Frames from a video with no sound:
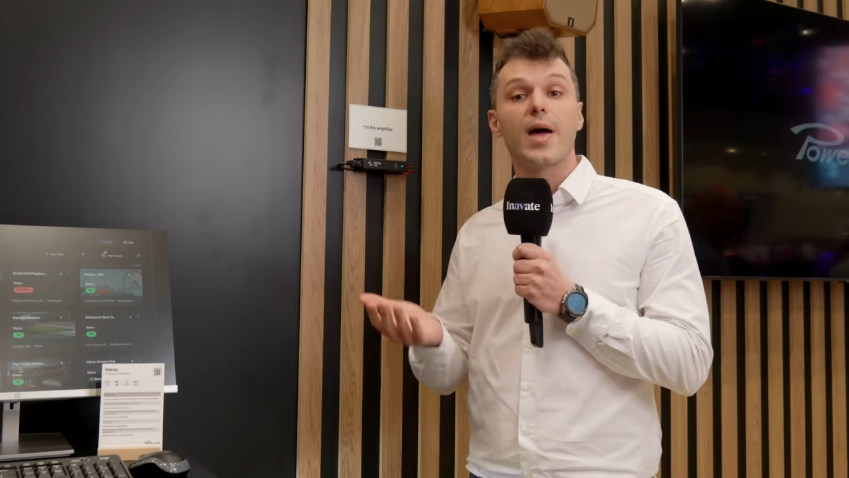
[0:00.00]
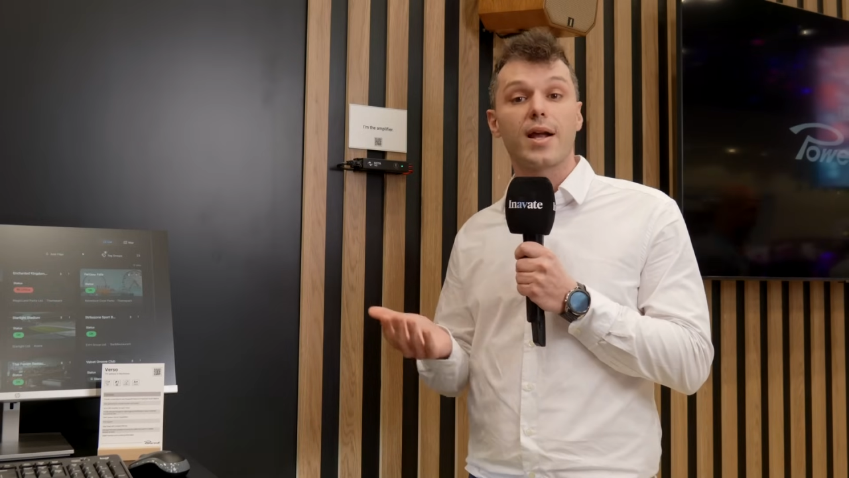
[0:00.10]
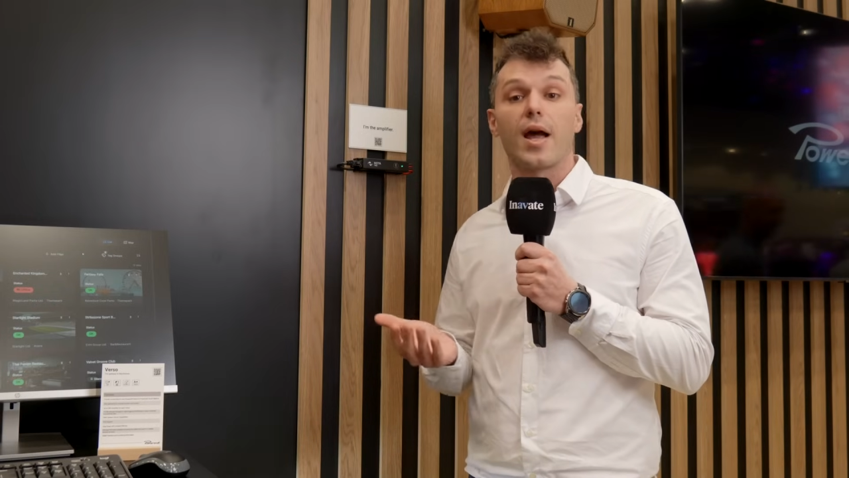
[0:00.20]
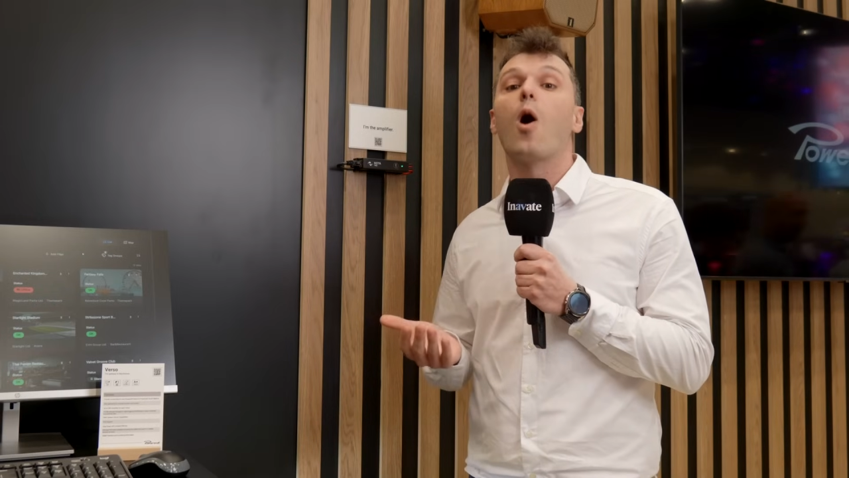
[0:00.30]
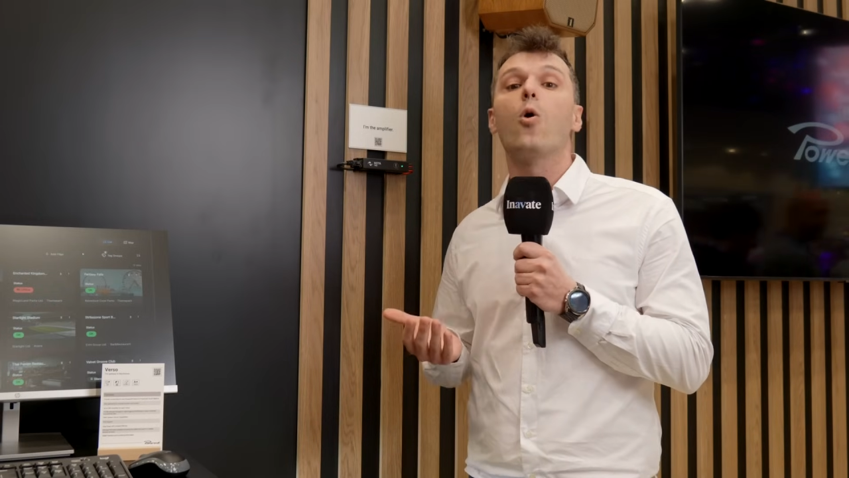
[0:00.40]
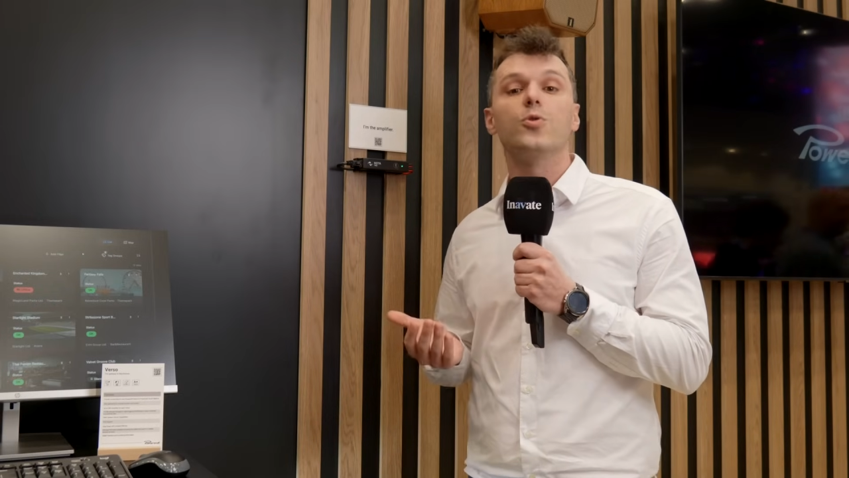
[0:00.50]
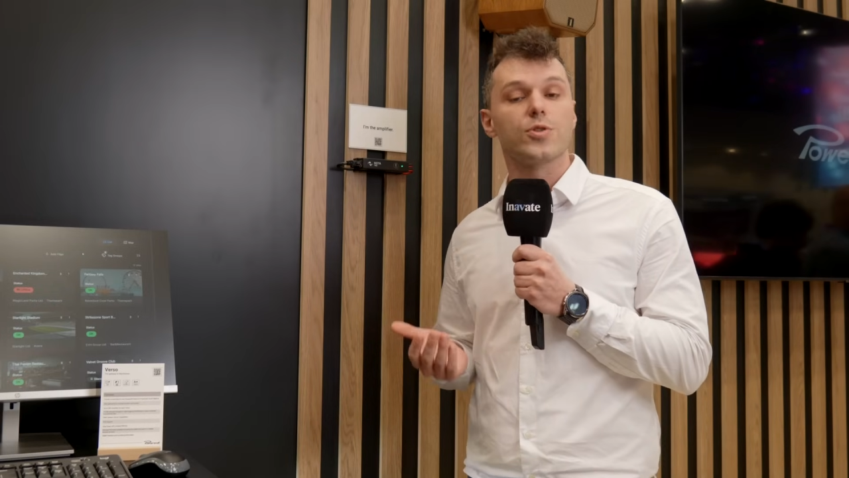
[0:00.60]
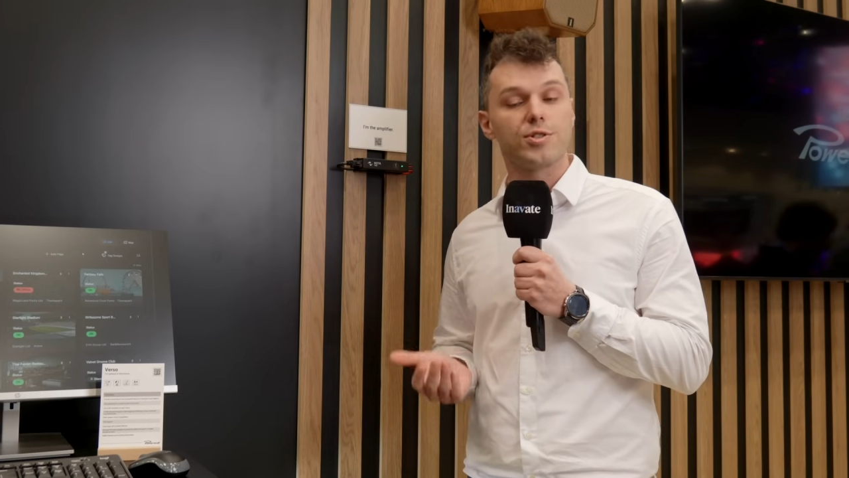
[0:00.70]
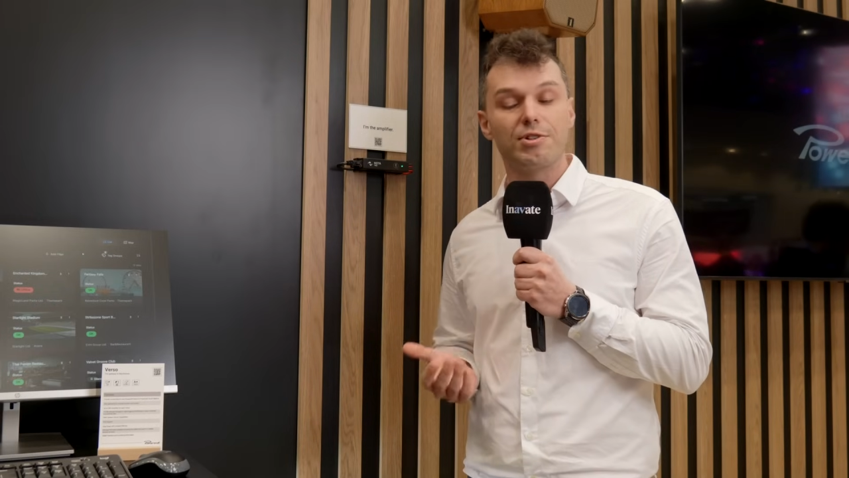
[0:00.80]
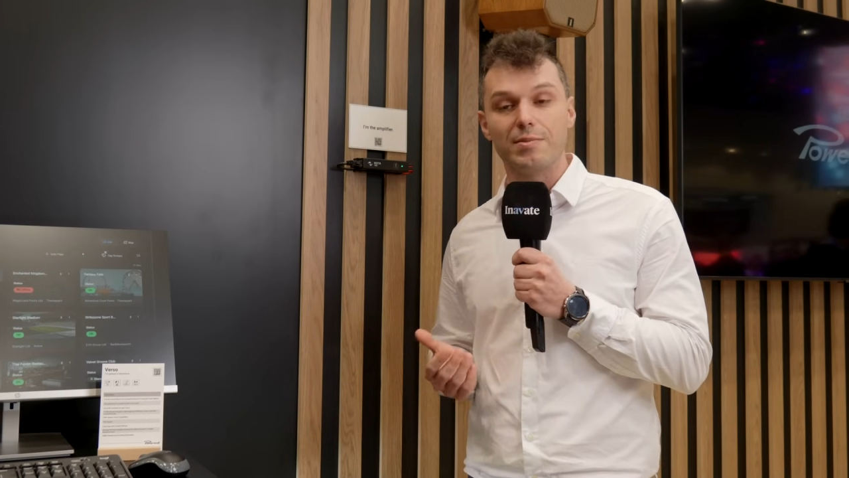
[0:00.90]
back
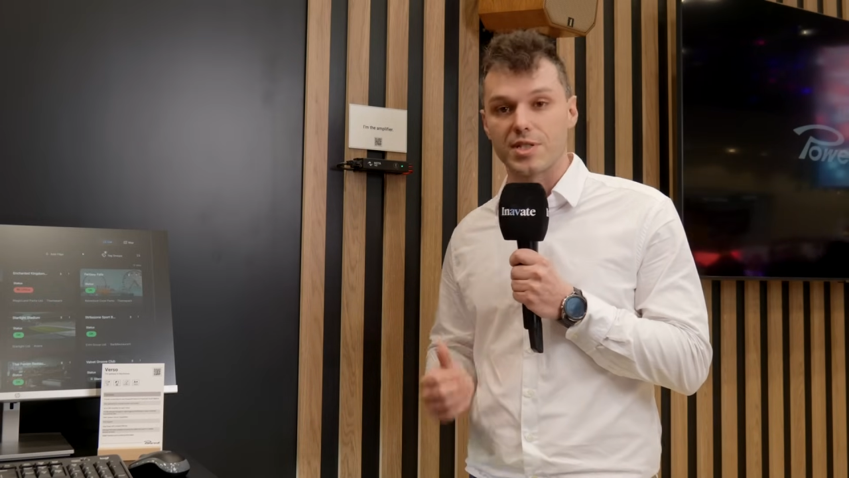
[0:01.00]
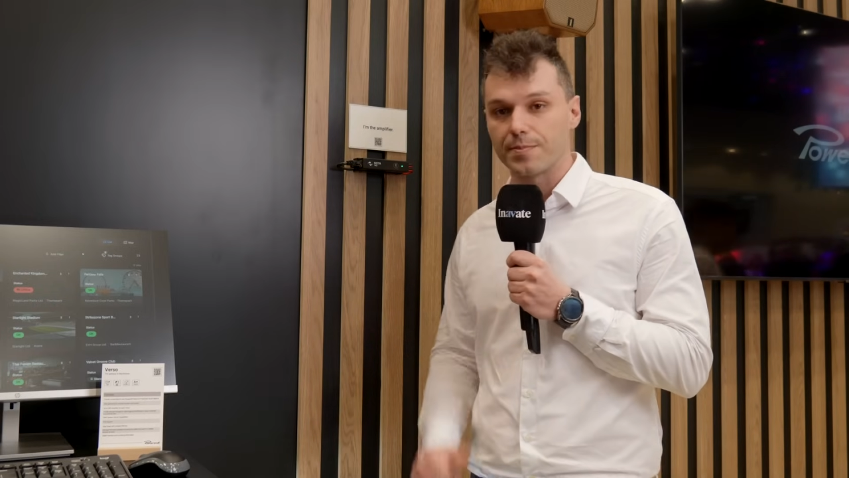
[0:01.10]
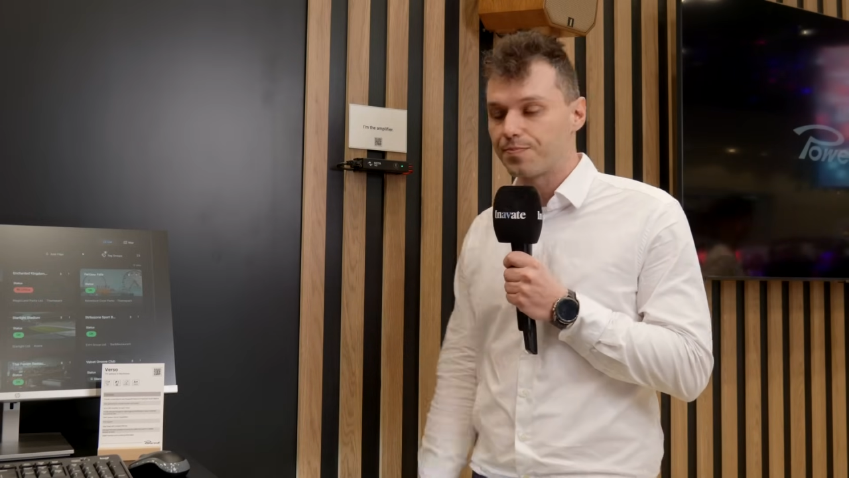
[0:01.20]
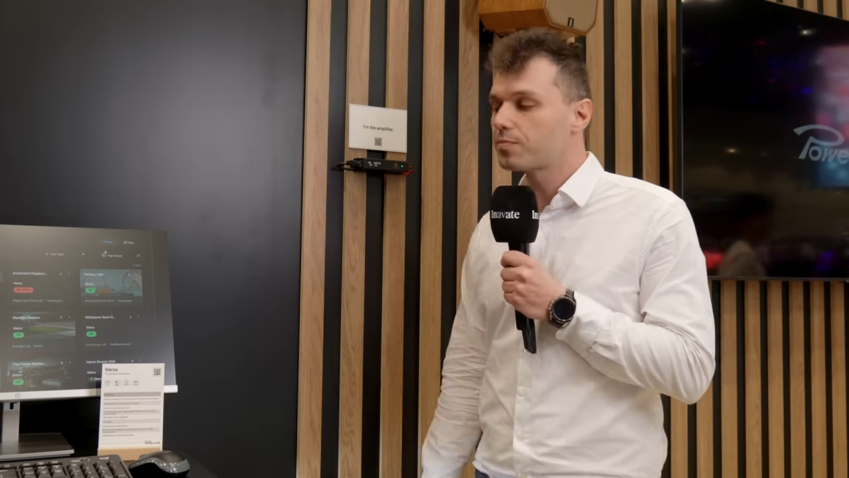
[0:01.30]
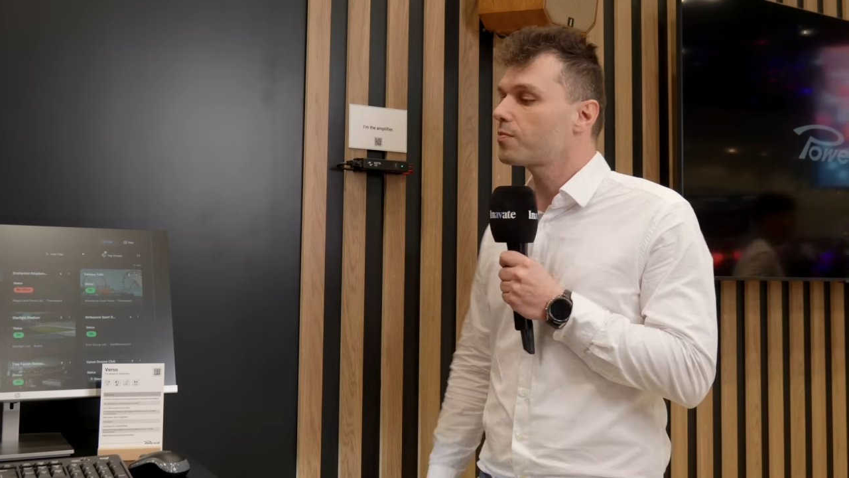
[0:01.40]
audio streams.